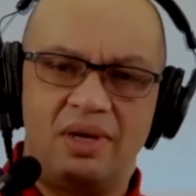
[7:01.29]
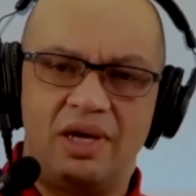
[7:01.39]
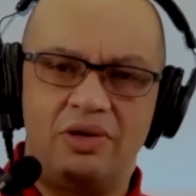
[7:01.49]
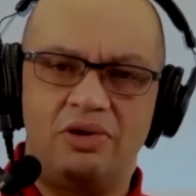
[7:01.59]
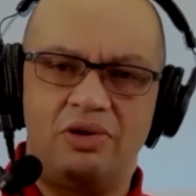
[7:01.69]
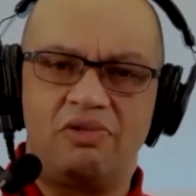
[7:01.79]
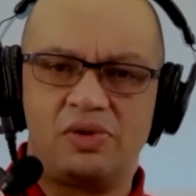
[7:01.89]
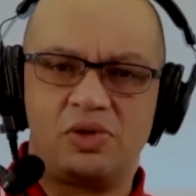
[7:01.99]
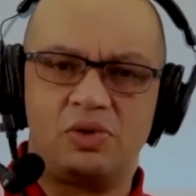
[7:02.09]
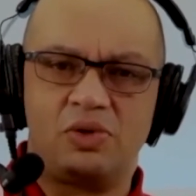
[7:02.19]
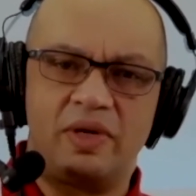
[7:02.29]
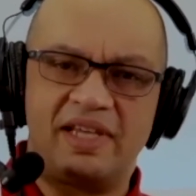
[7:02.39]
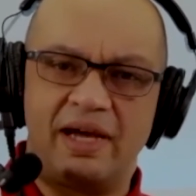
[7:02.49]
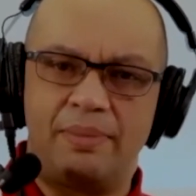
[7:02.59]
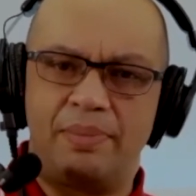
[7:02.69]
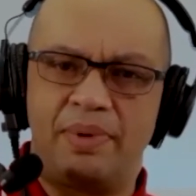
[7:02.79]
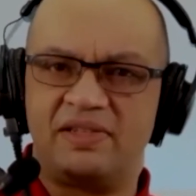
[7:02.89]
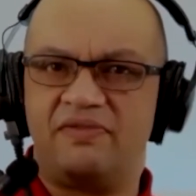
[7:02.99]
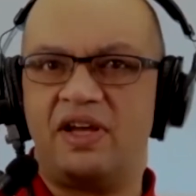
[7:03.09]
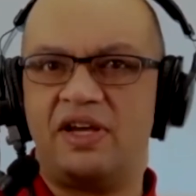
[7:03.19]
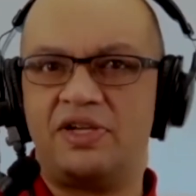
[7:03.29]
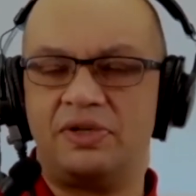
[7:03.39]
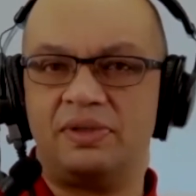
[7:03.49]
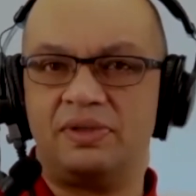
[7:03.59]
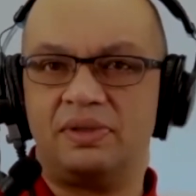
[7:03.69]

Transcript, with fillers: and your growth should always outpace inflation